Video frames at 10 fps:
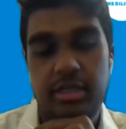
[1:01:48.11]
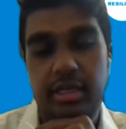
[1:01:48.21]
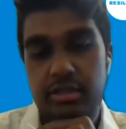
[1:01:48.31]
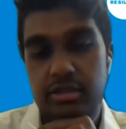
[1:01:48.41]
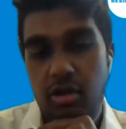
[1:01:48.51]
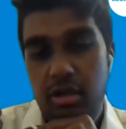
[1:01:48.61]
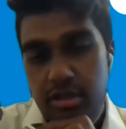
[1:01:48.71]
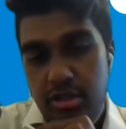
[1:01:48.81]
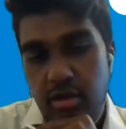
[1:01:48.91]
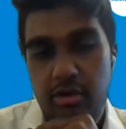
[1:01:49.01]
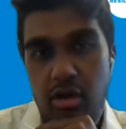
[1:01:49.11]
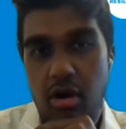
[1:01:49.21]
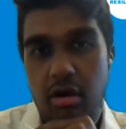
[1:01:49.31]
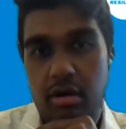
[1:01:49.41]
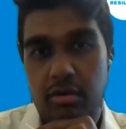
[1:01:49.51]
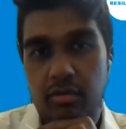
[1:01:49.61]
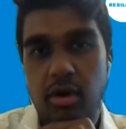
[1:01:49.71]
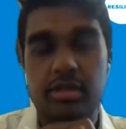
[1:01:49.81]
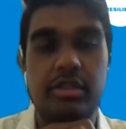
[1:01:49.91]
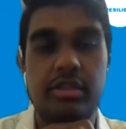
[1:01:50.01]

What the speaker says: It is also a raw water